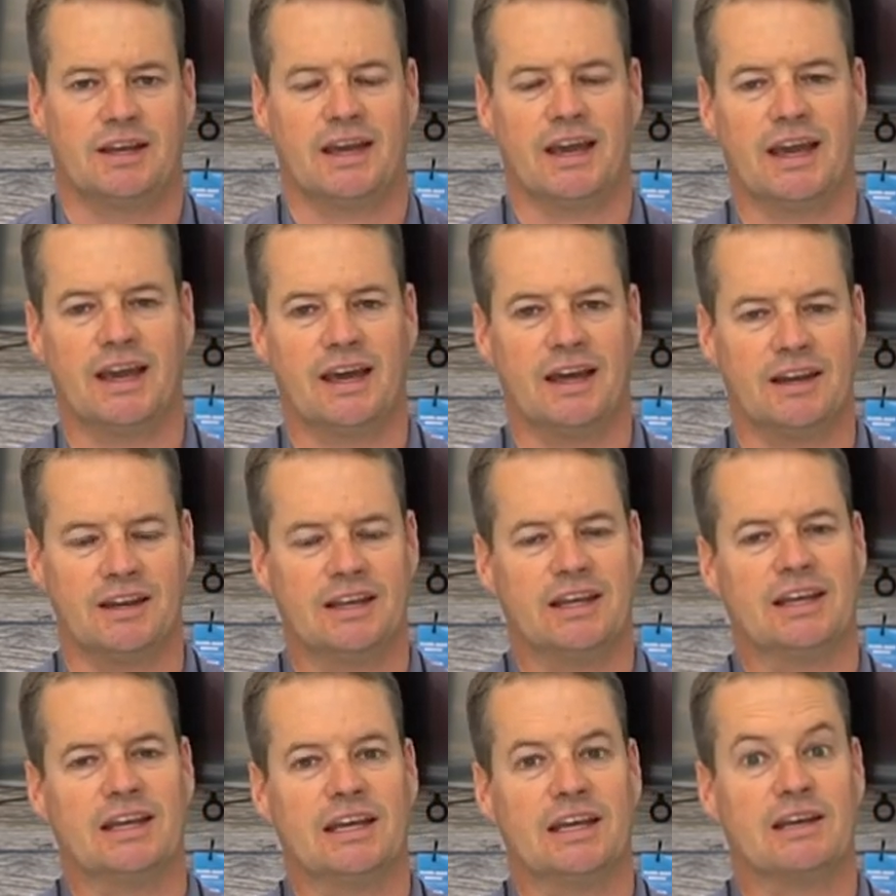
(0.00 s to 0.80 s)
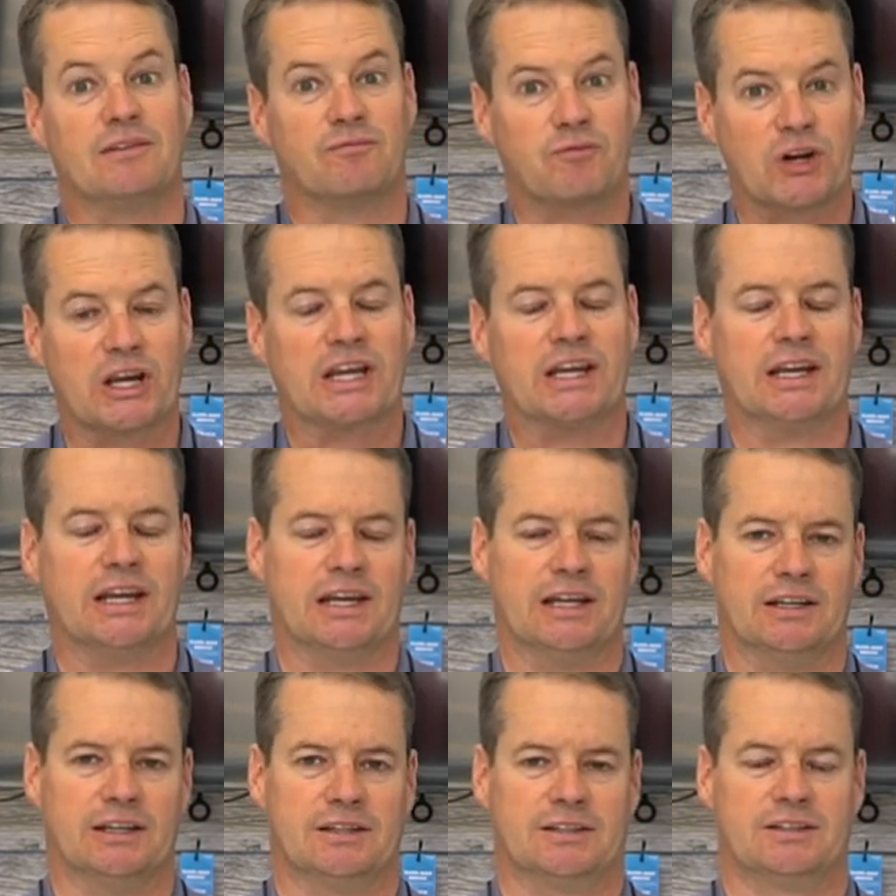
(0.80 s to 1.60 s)
and he freaking
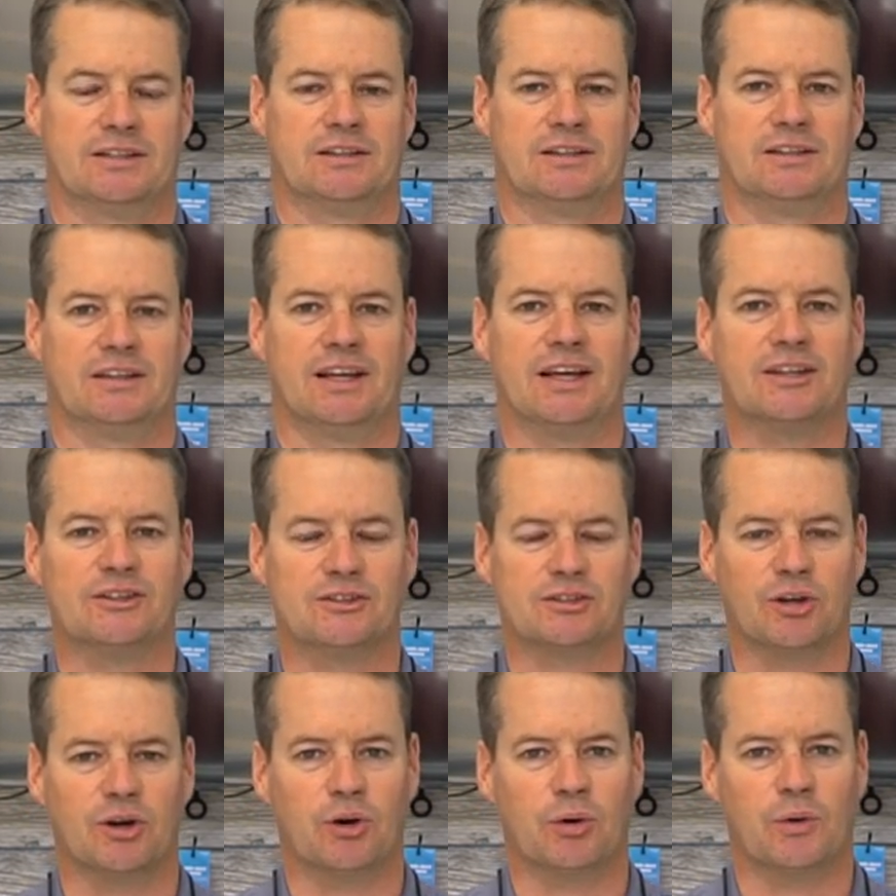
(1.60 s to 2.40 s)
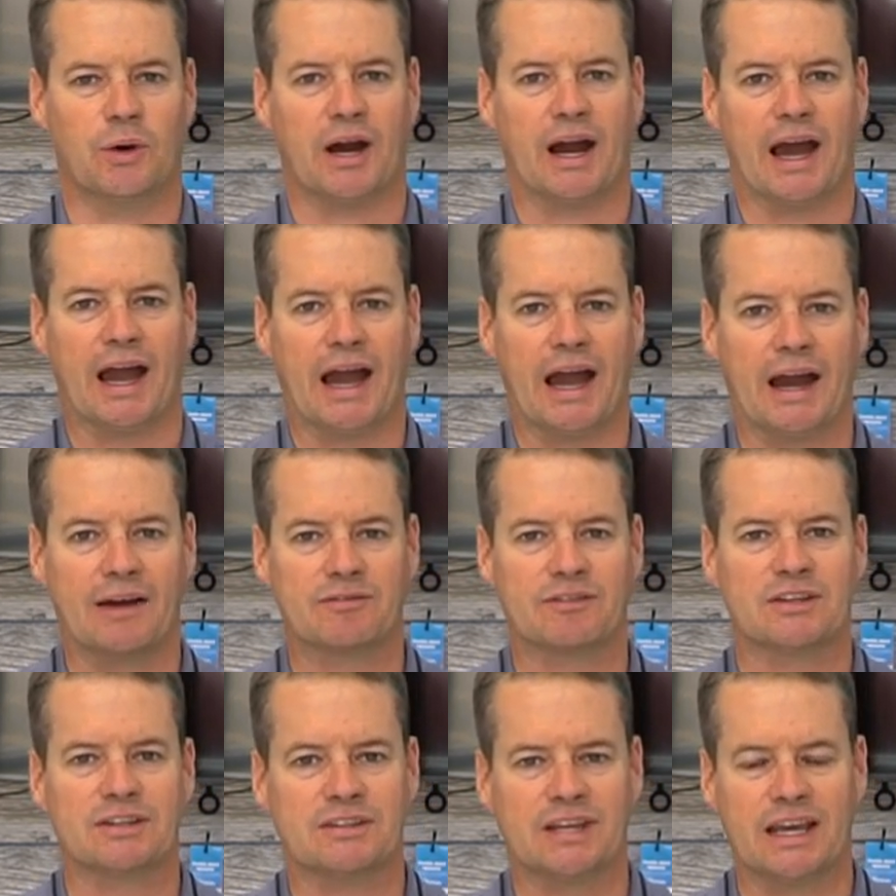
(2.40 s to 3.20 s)
ate it. And so I have
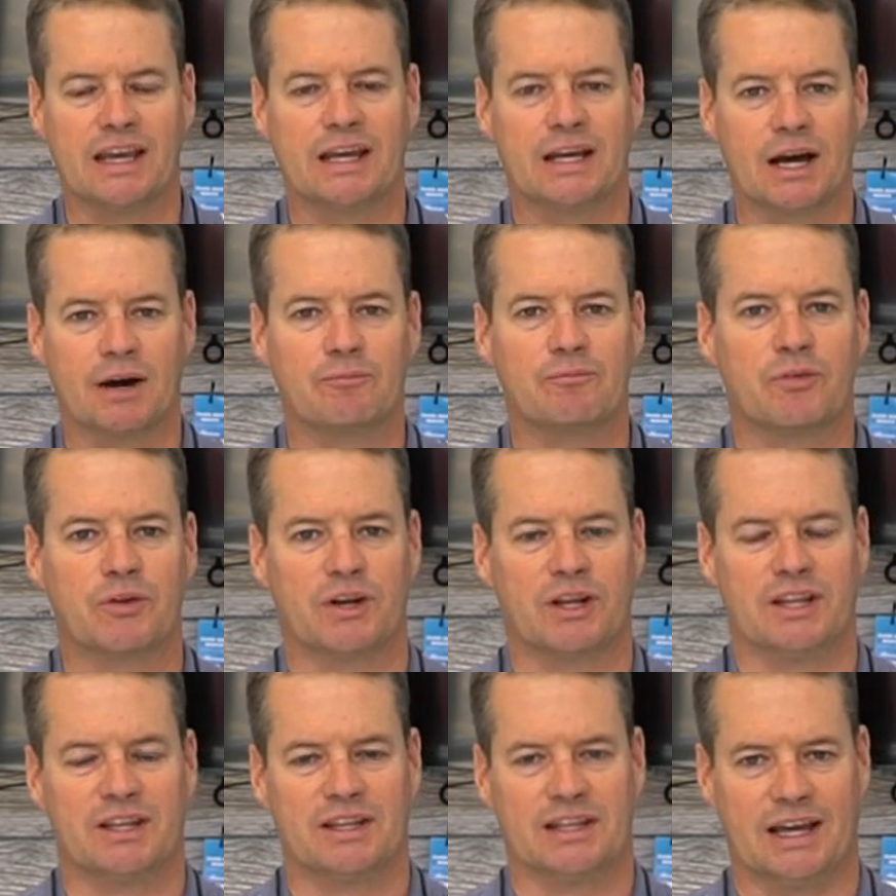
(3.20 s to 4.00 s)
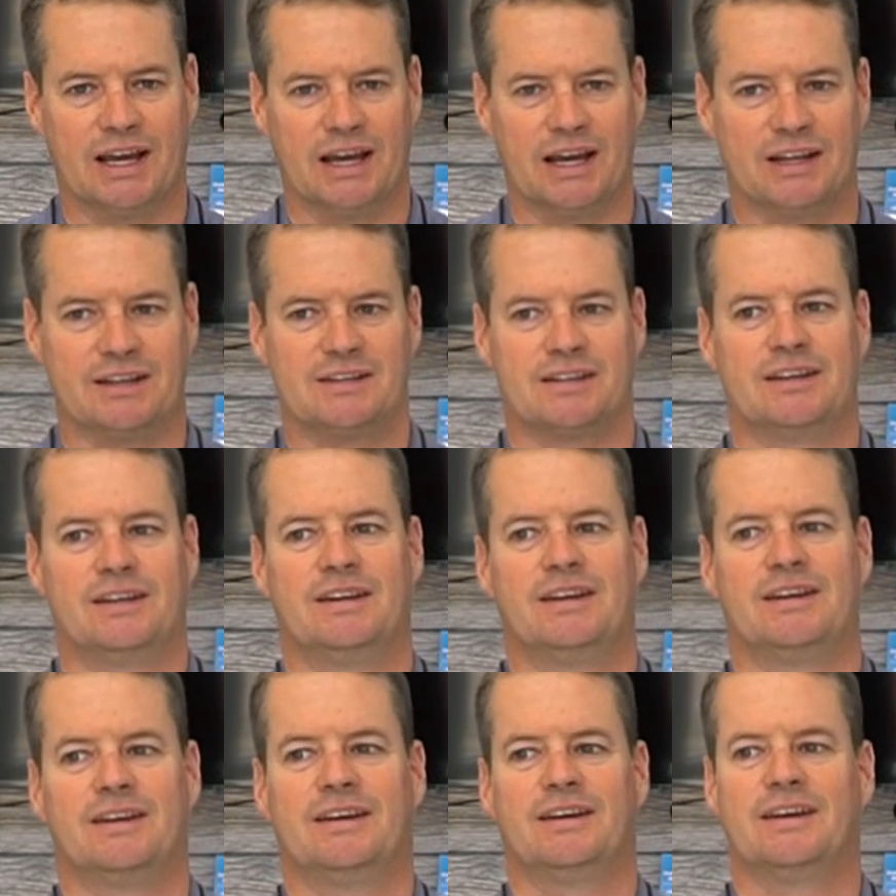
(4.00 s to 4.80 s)
to take comfort in that.
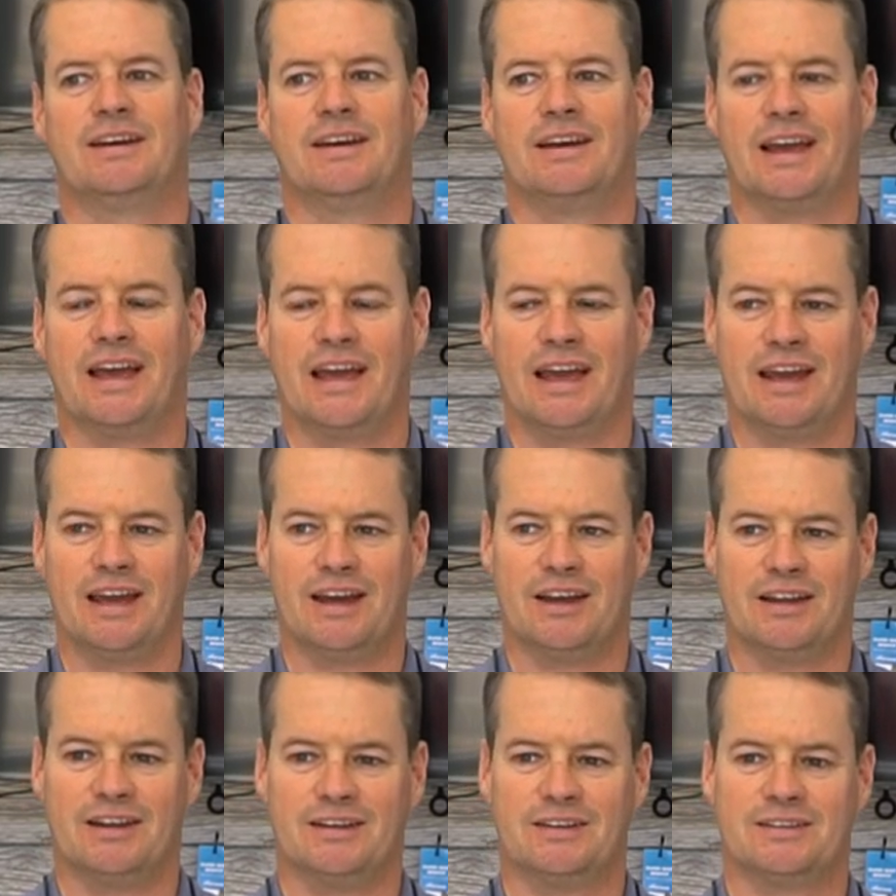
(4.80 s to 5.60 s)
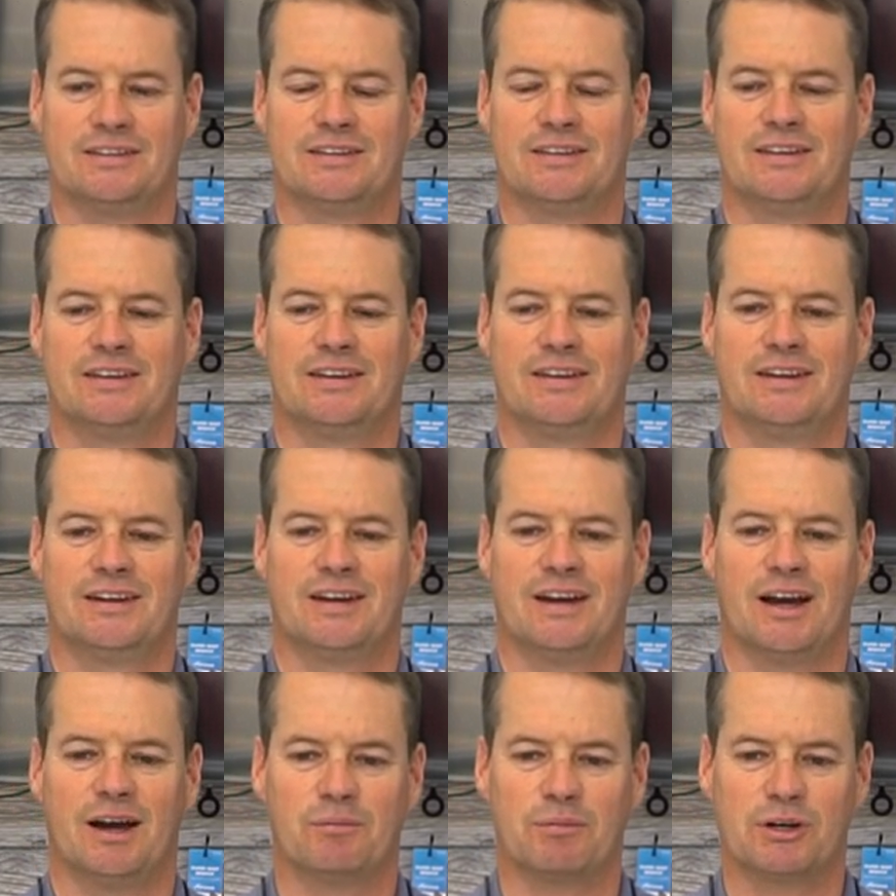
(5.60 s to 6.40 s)
And
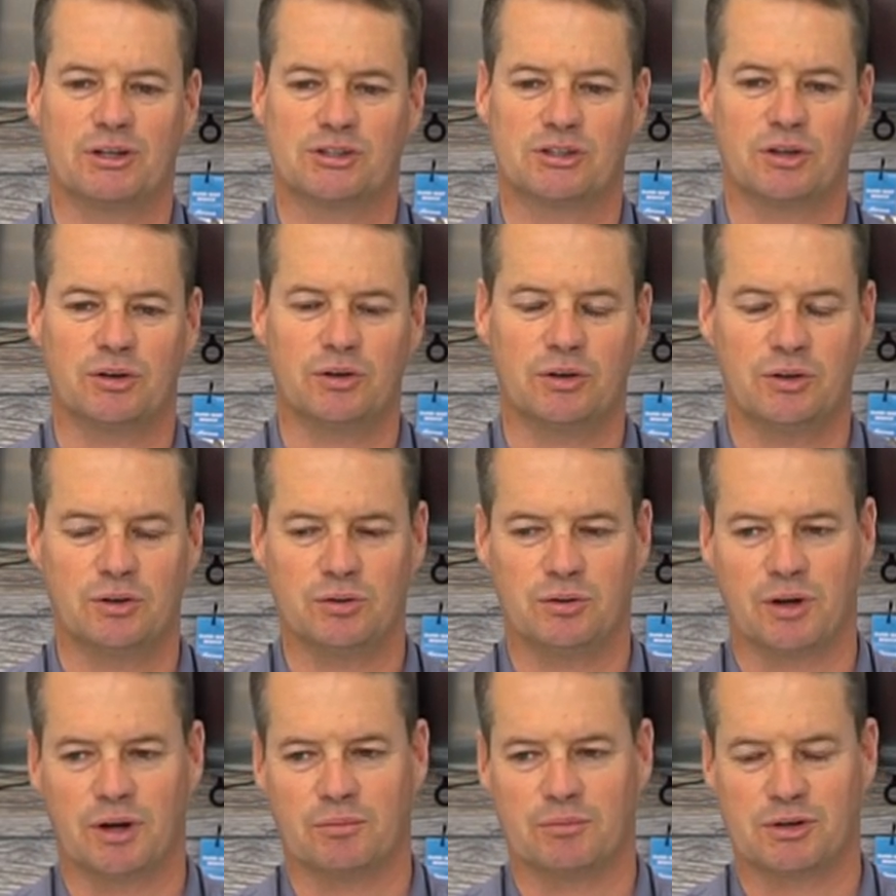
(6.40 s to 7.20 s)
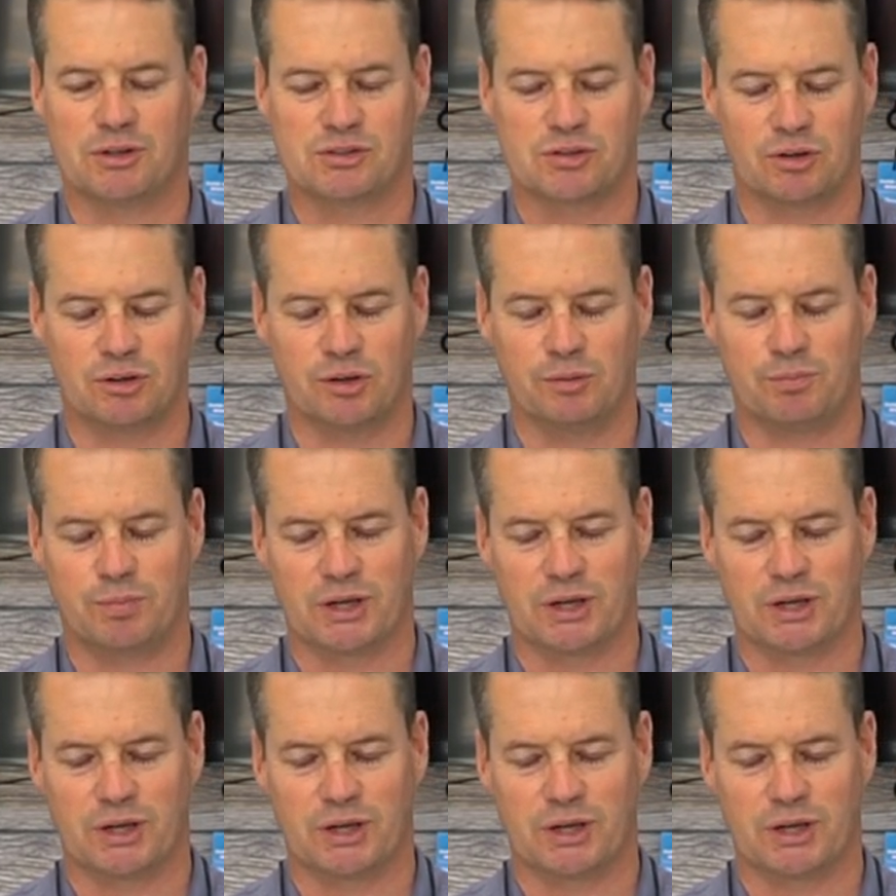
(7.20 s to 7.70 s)
I'm gonna show you a